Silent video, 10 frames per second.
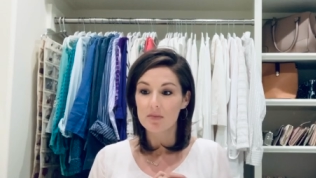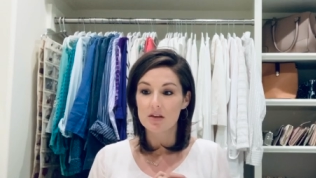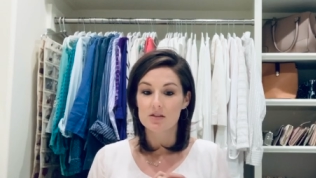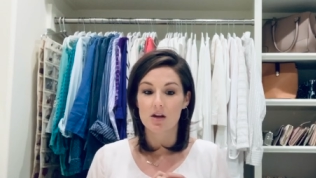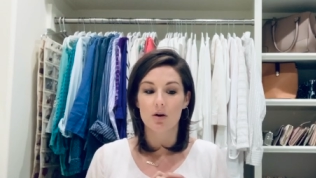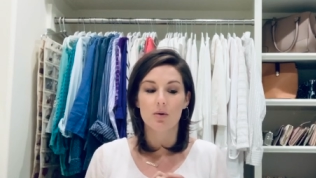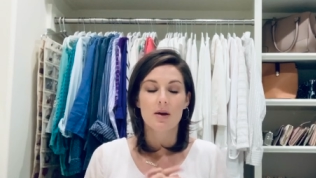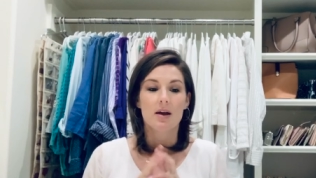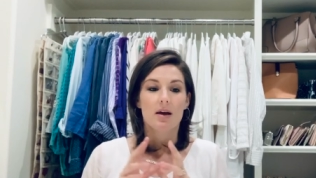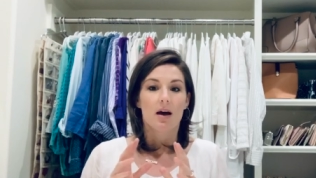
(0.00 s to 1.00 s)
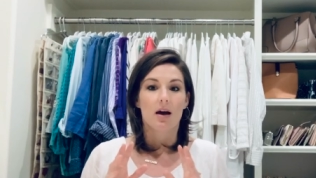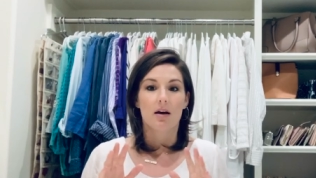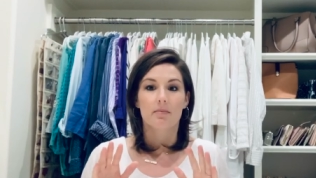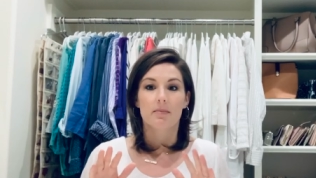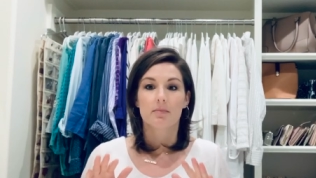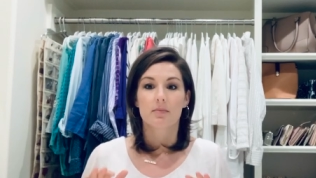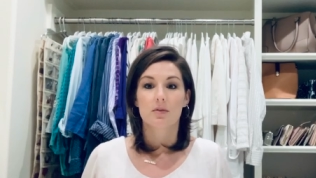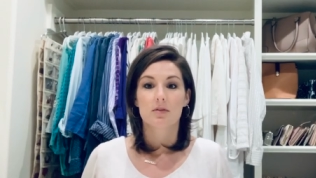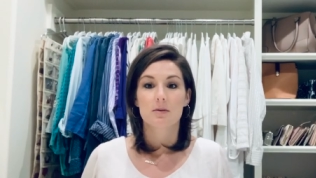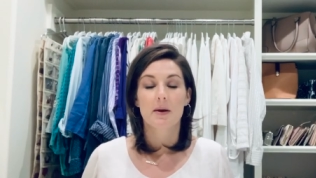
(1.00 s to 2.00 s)
So um,
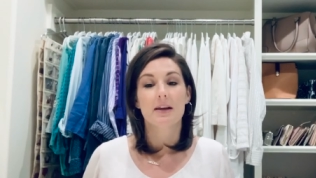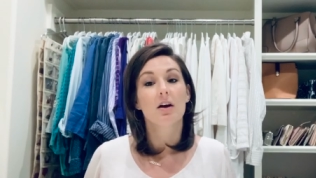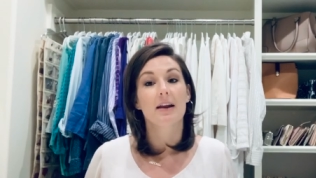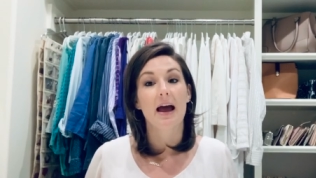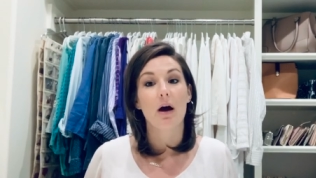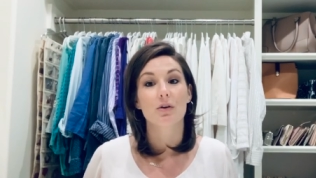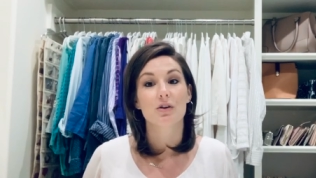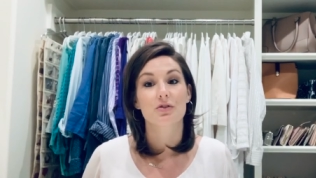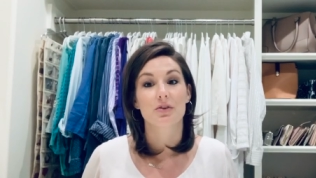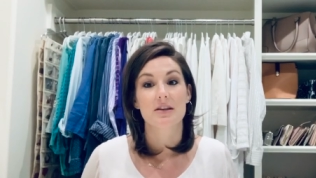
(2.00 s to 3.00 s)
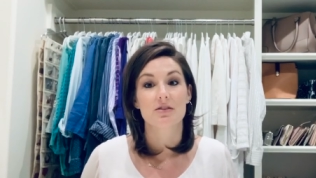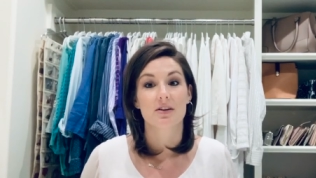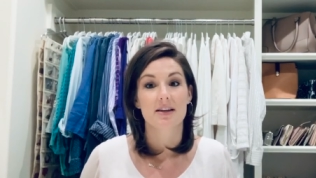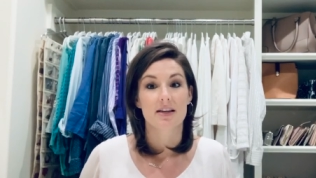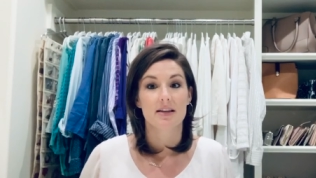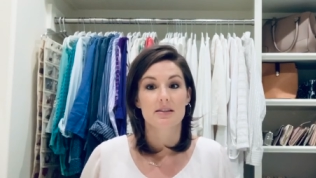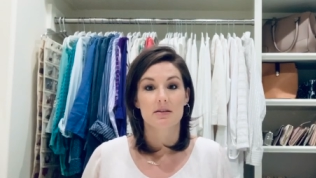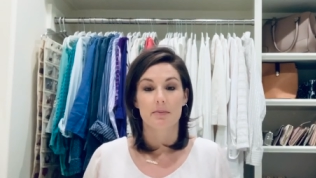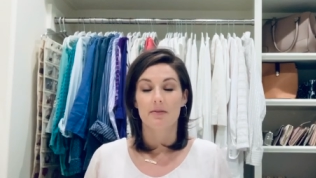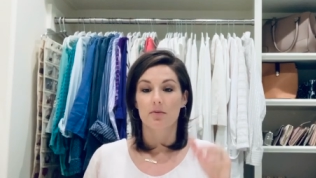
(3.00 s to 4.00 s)
depending on how your dresser is,
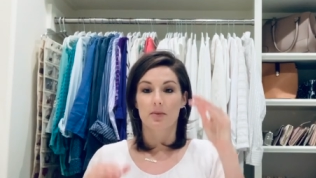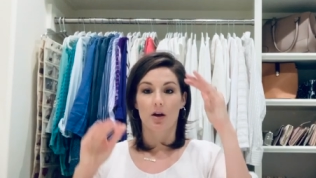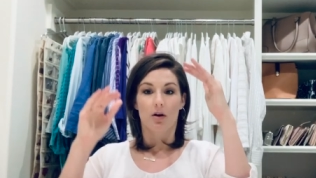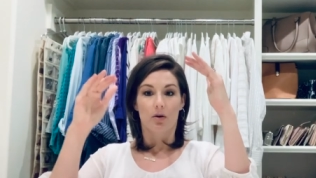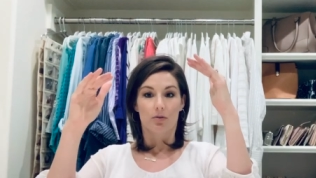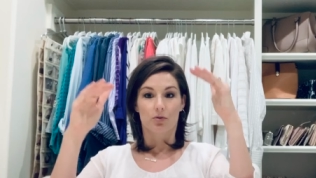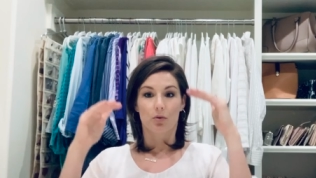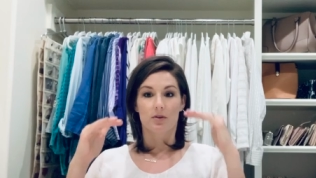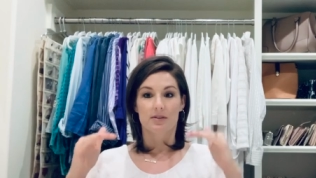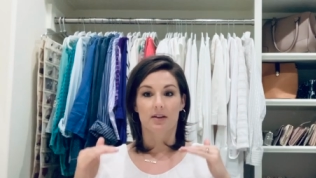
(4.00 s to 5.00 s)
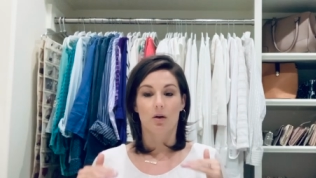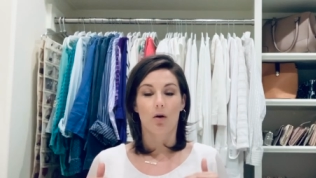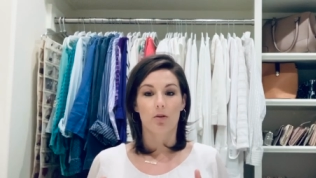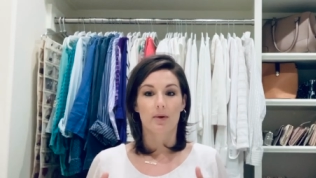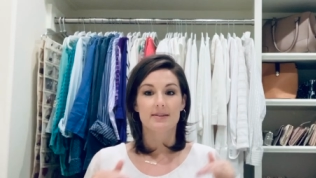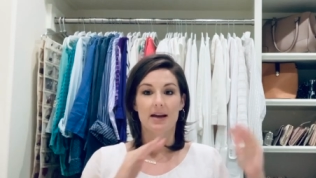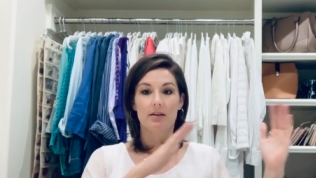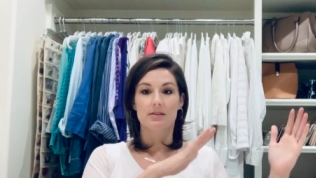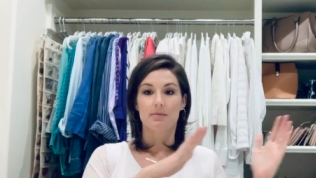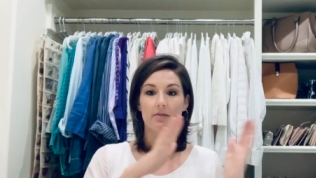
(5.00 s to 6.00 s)
some of them go drawers that go all the way
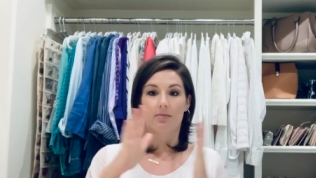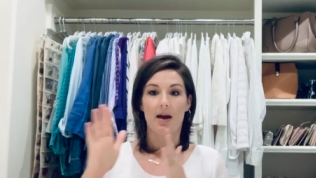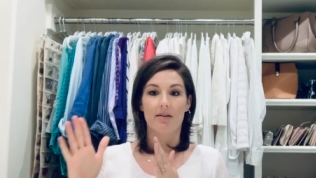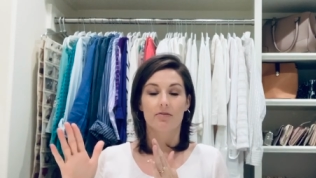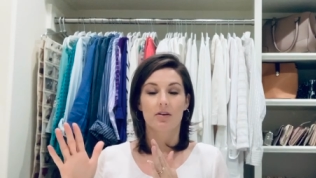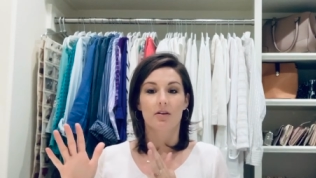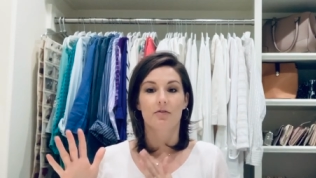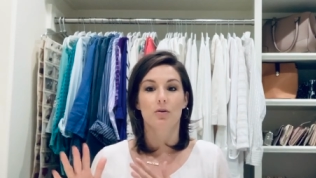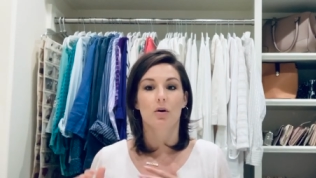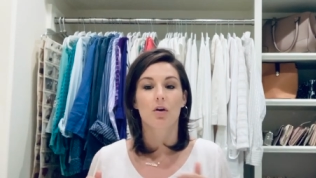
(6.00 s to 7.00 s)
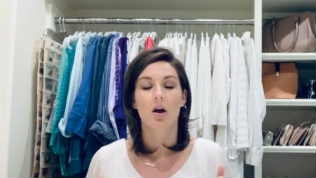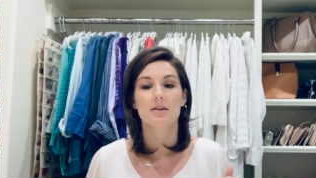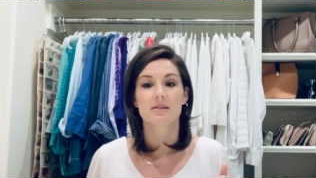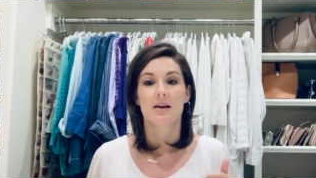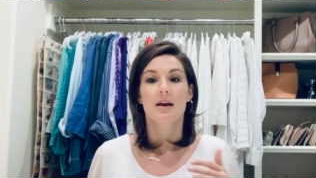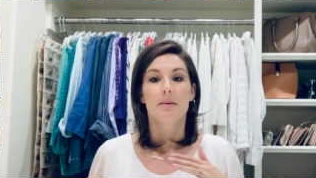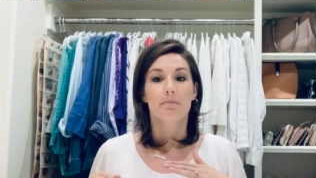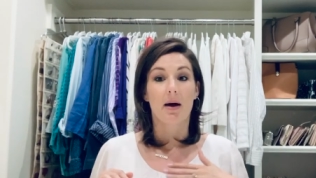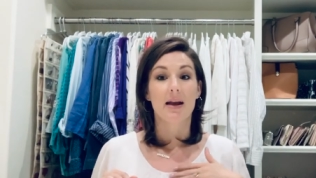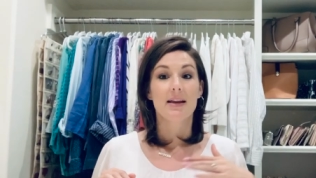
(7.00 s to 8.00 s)
down. Some of them have a few across.
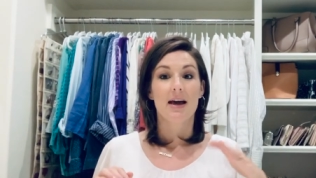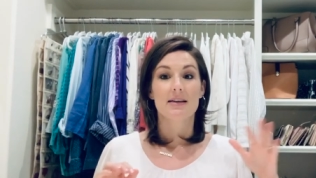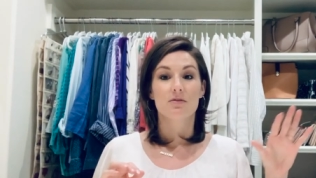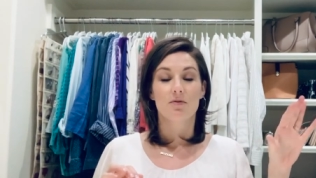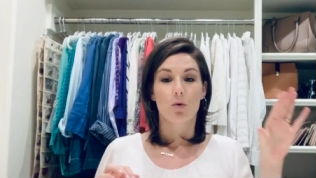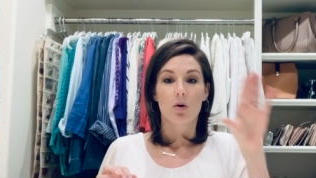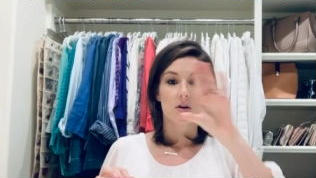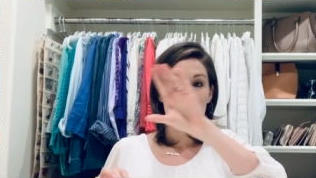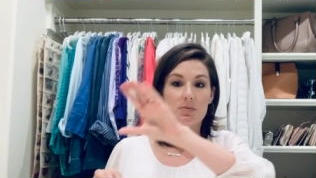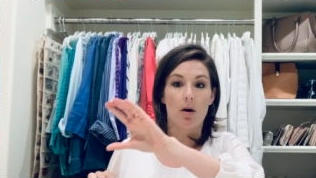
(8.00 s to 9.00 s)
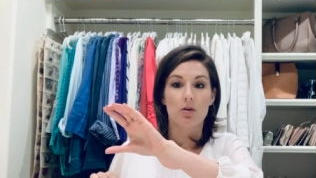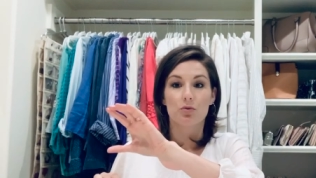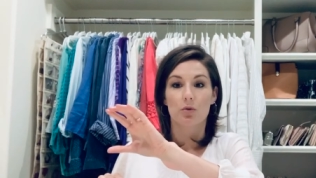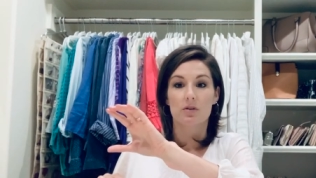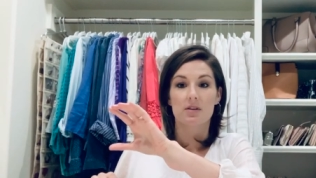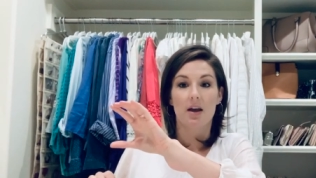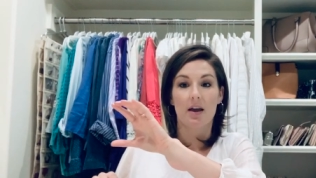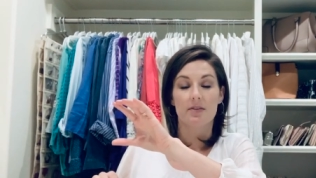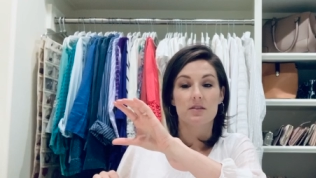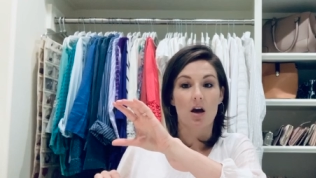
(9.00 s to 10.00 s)
Mine has four small drawers
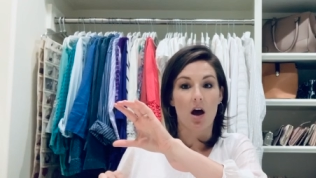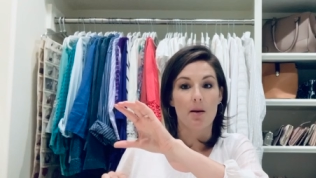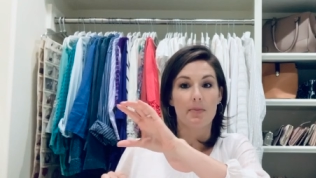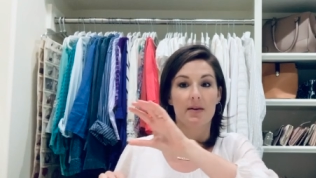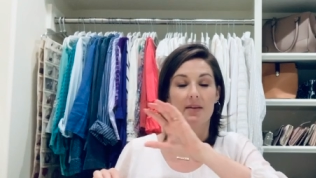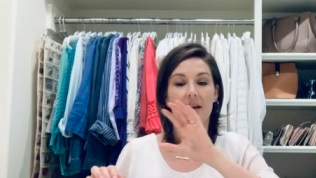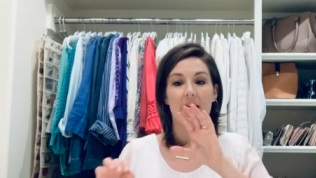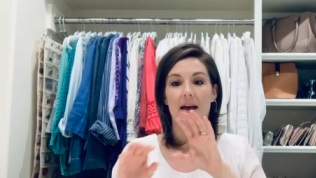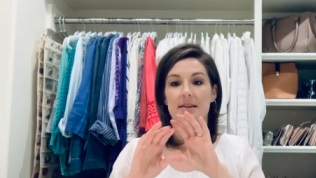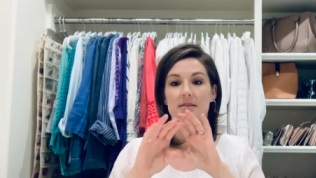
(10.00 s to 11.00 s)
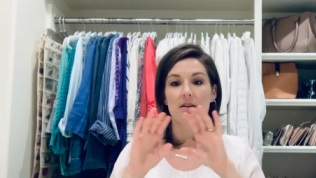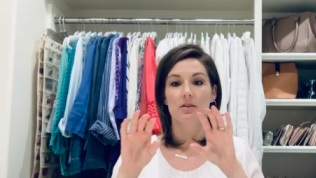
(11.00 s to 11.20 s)
at the top and then it has